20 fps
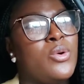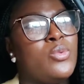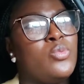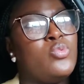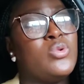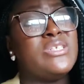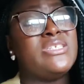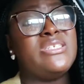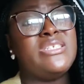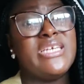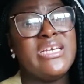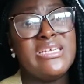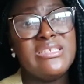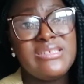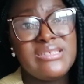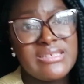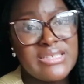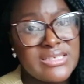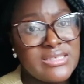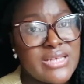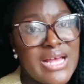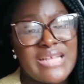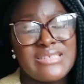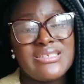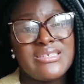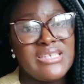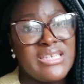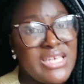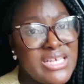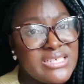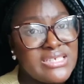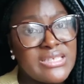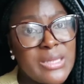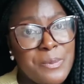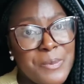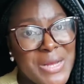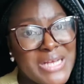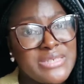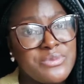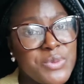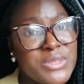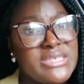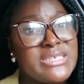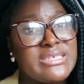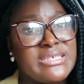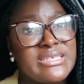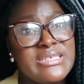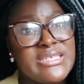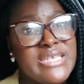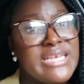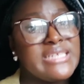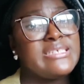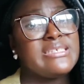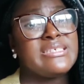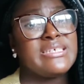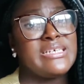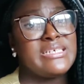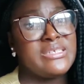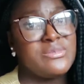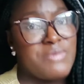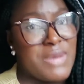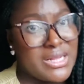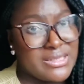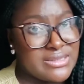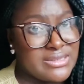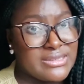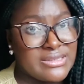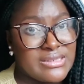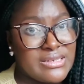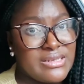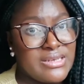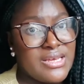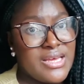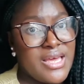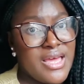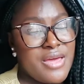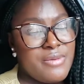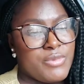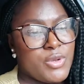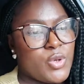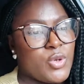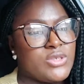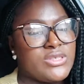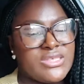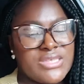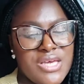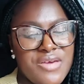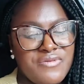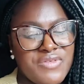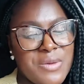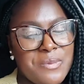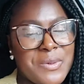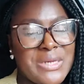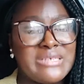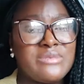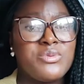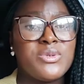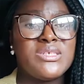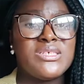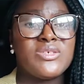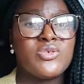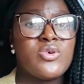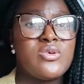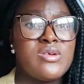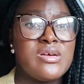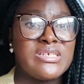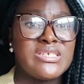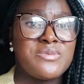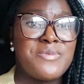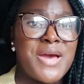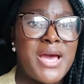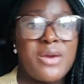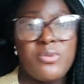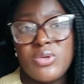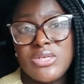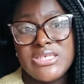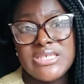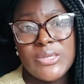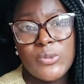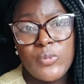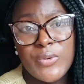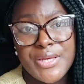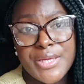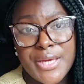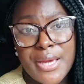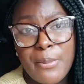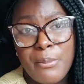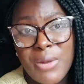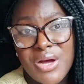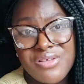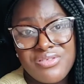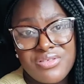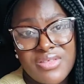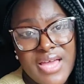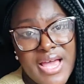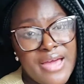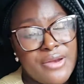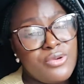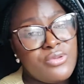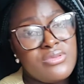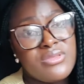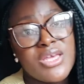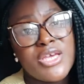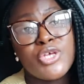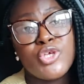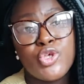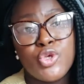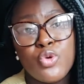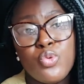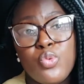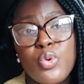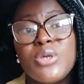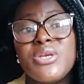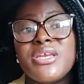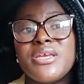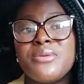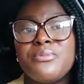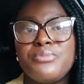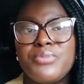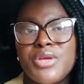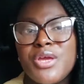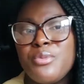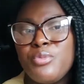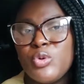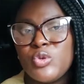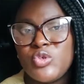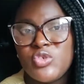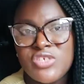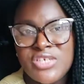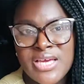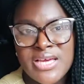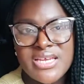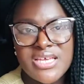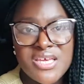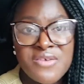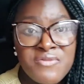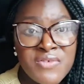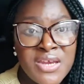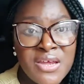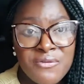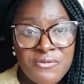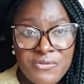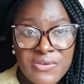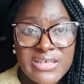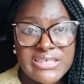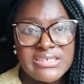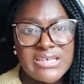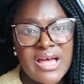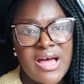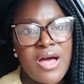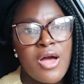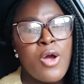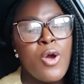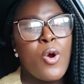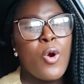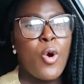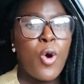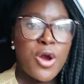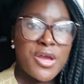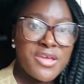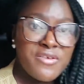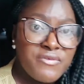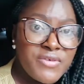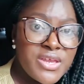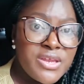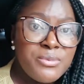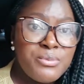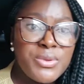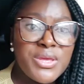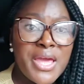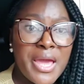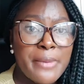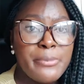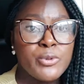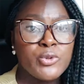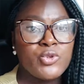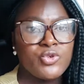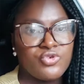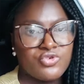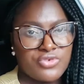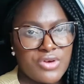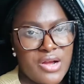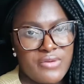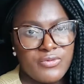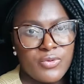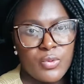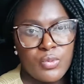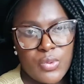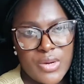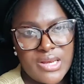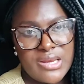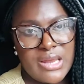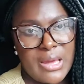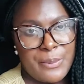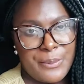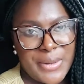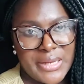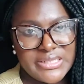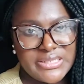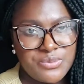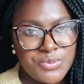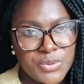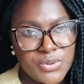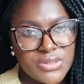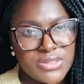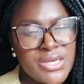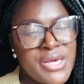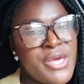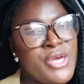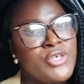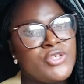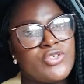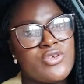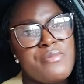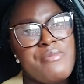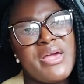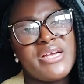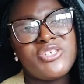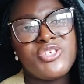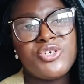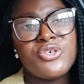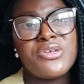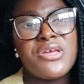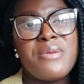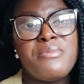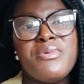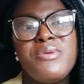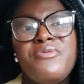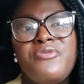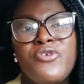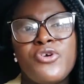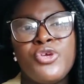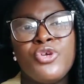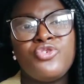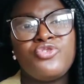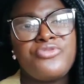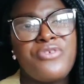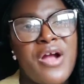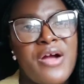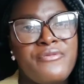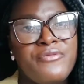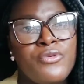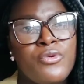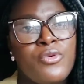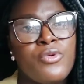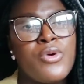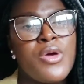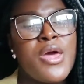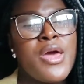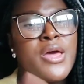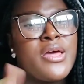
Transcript: within six, at least the passport is in date 6 months. Because if the passport is going to expire within a week, a month, I don't think you would be able to get even a visa or even be able to travel with that passport. So make sure that before you travel,